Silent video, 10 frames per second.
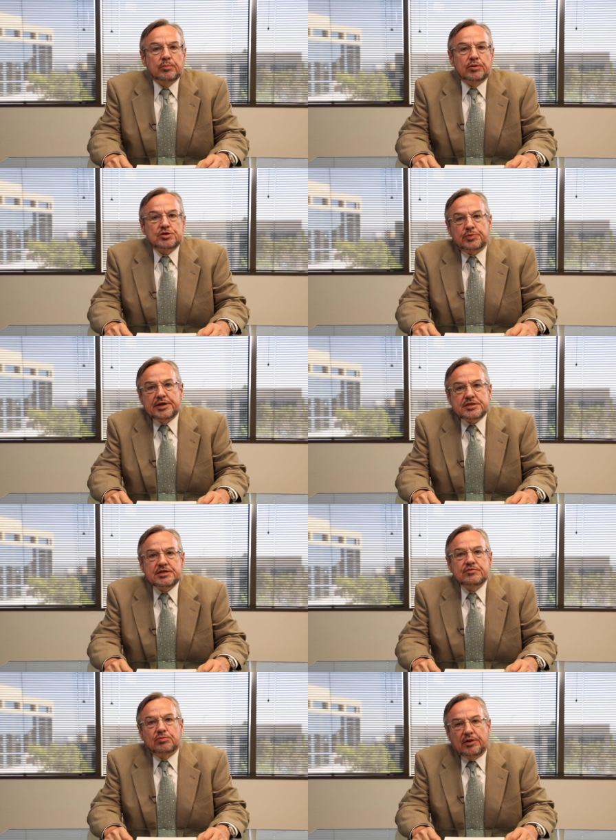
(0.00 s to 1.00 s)

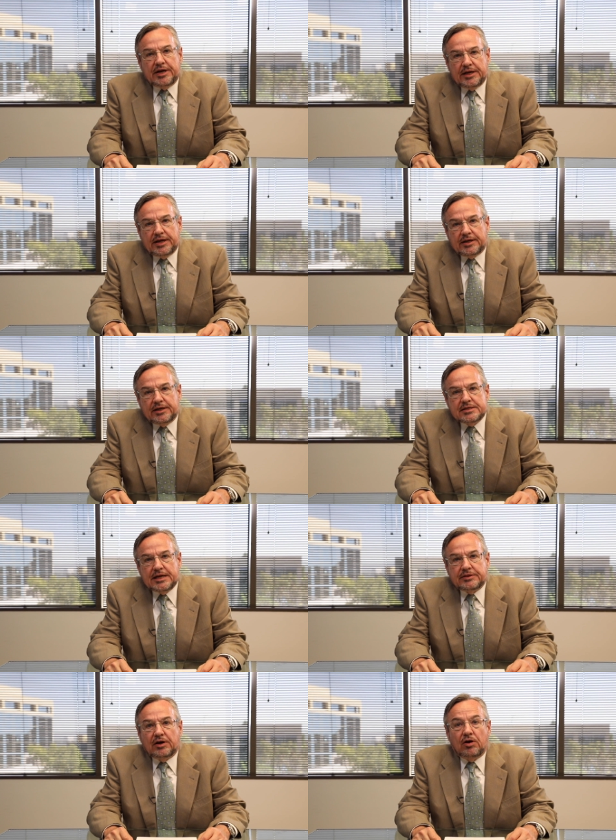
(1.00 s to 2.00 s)
Persuasive writing is
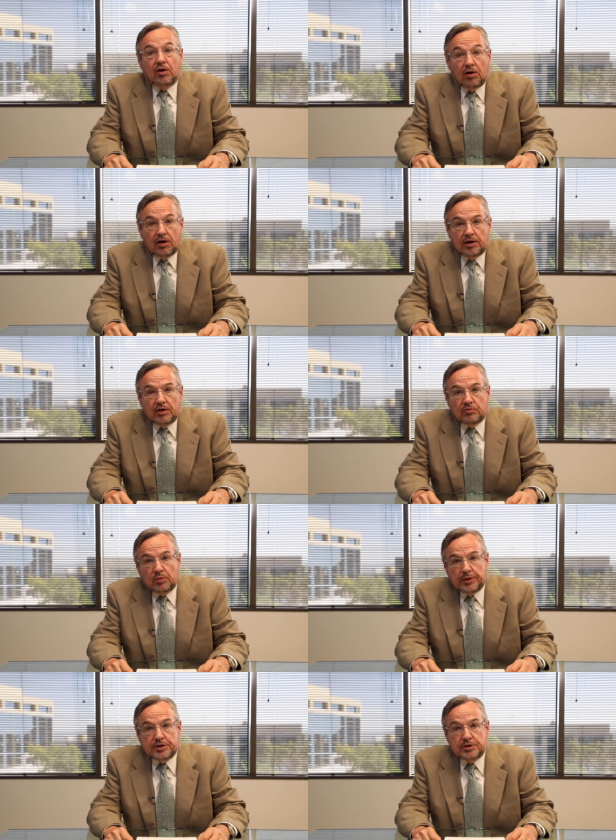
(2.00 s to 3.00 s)
at the heart of
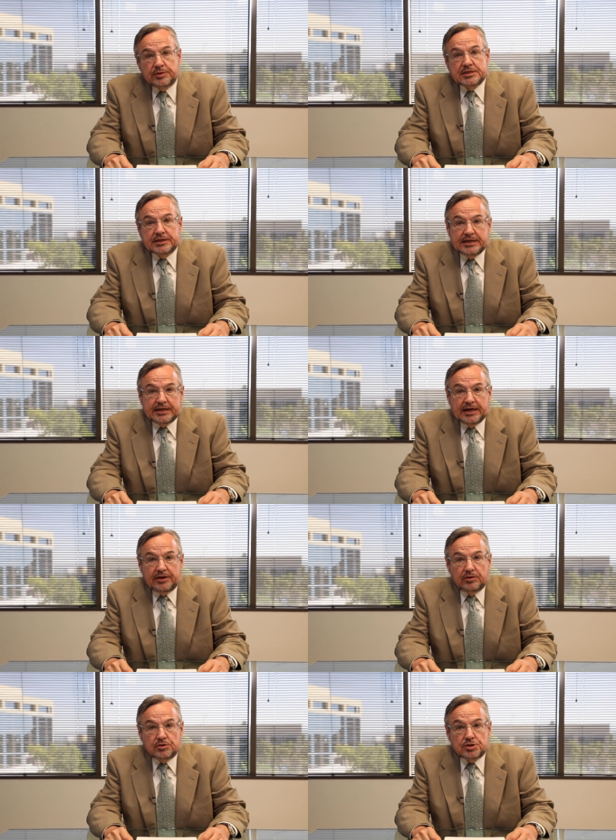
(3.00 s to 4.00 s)
what we do as
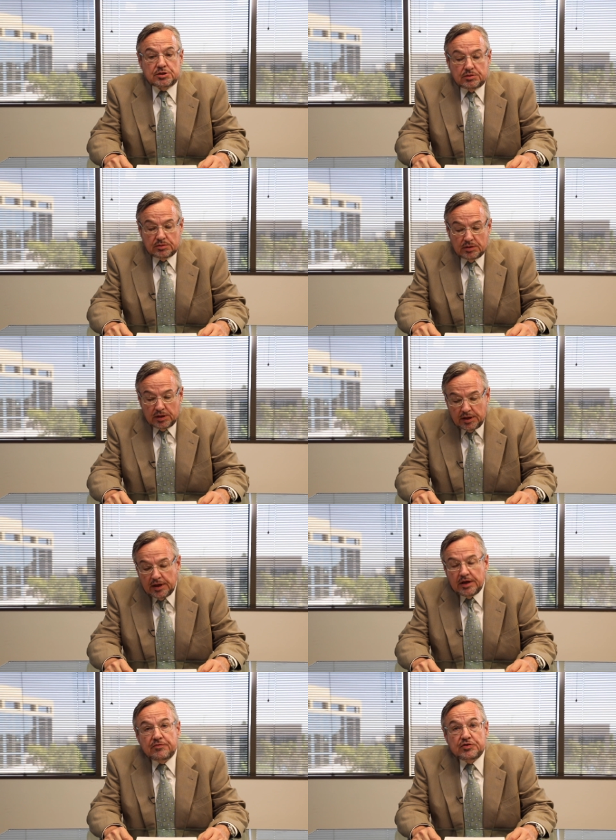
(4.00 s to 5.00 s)
litigators.
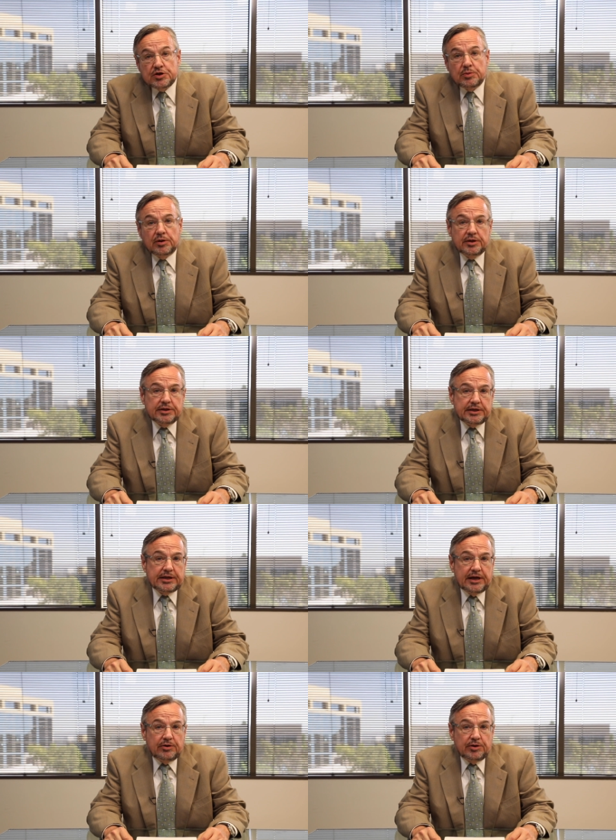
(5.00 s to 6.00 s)
If you are a
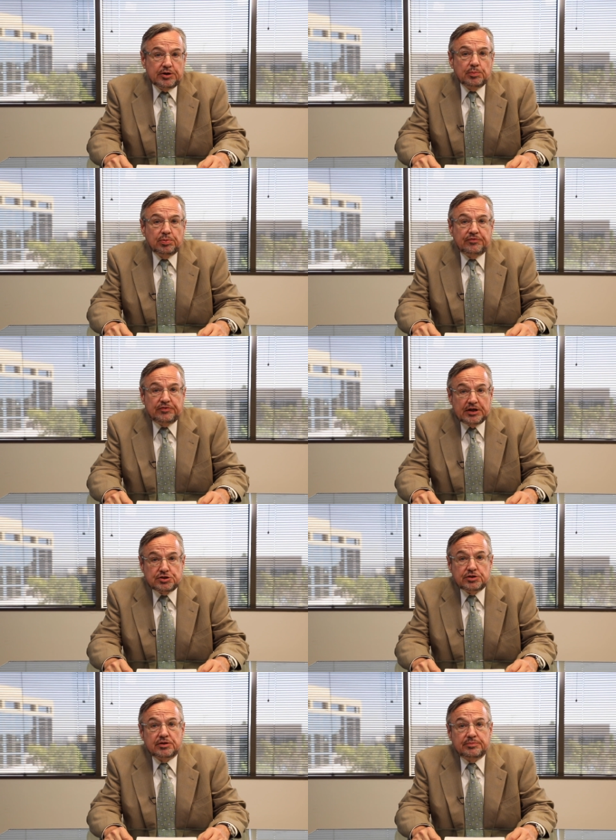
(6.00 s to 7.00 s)
litigator, your
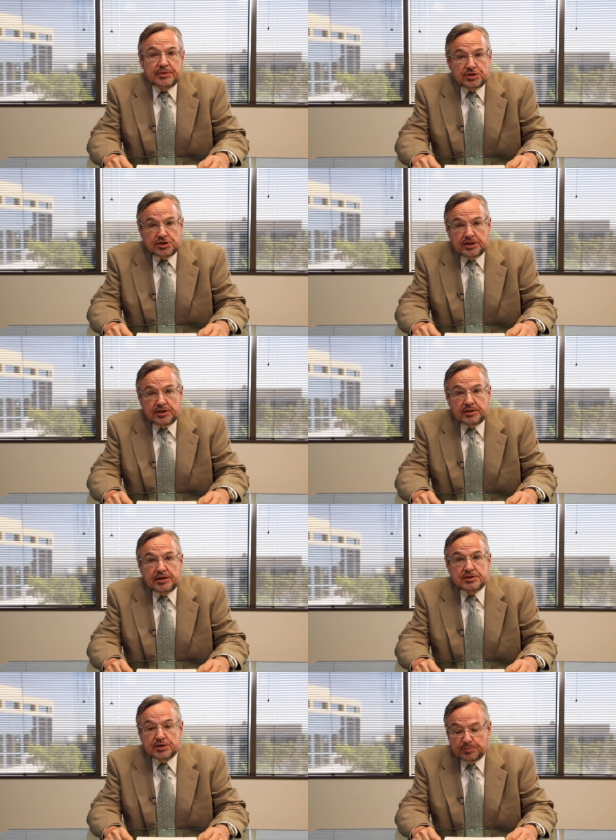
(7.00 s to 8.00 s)
professional mission
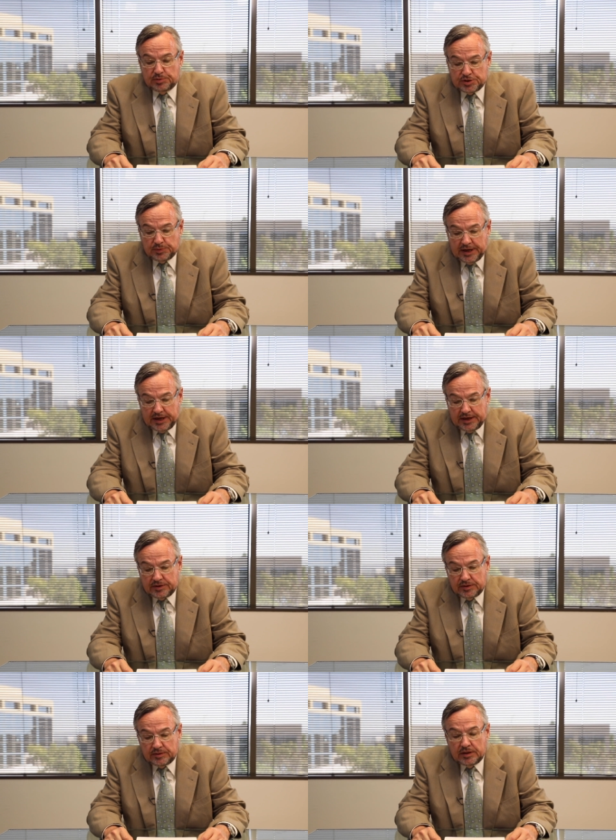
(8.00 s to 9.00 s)
is to
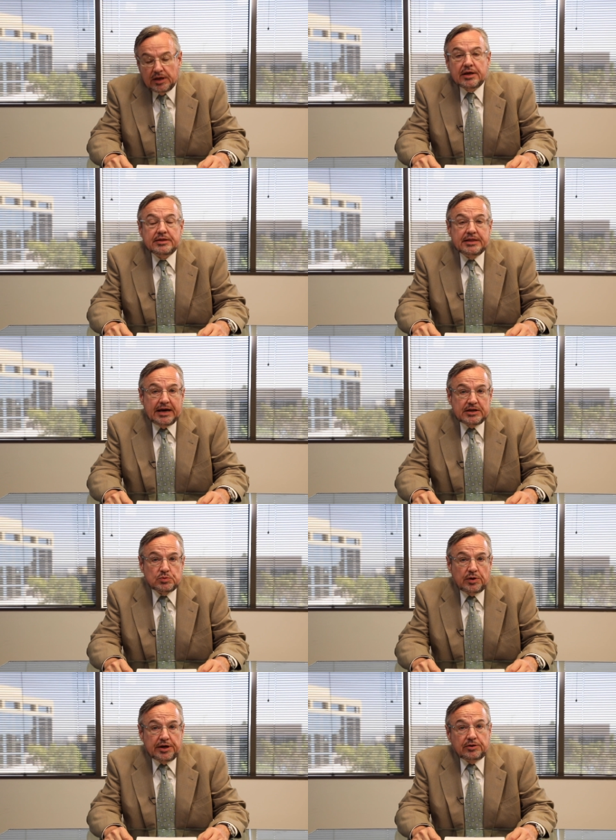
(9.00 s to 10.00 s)
persuade. That
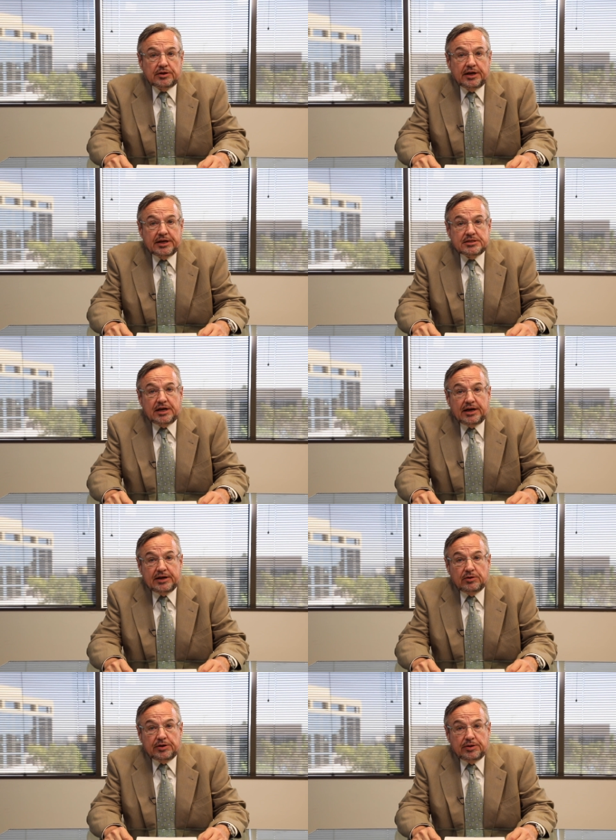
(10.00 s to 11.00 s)
is why your clients
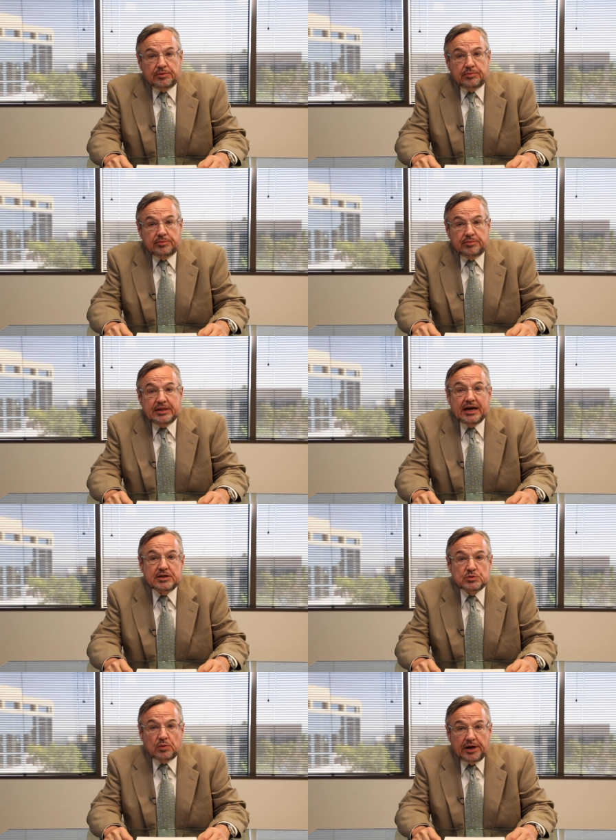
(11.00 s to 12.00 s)
hire you. That
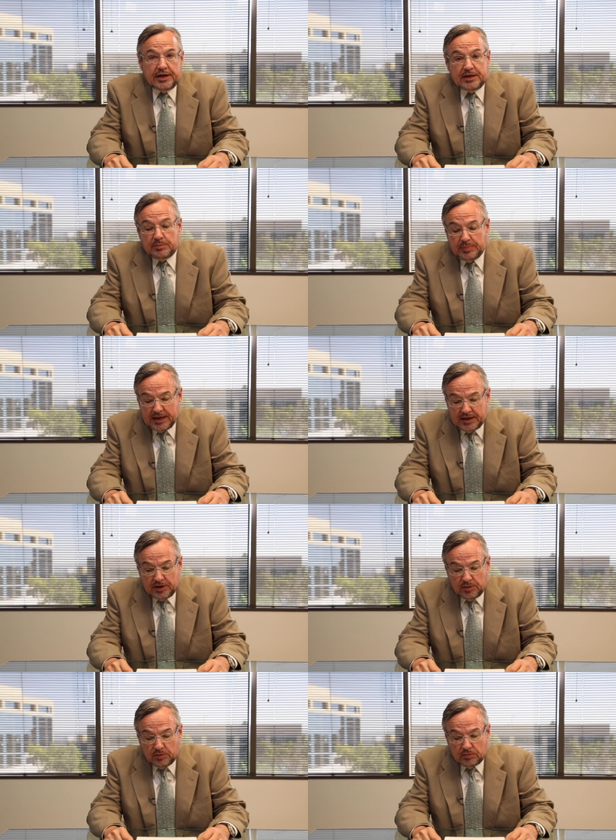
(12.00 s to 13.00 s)
is why they pay
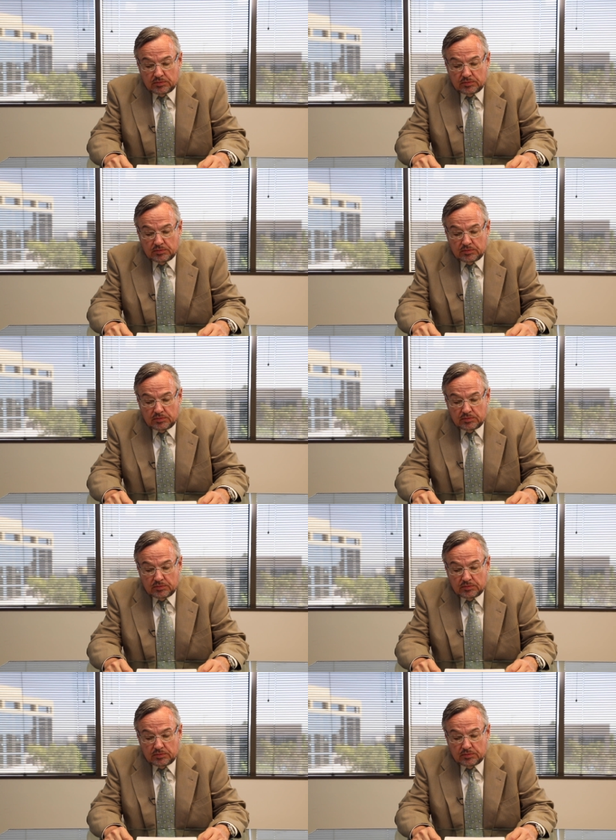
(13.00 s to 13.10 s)
you.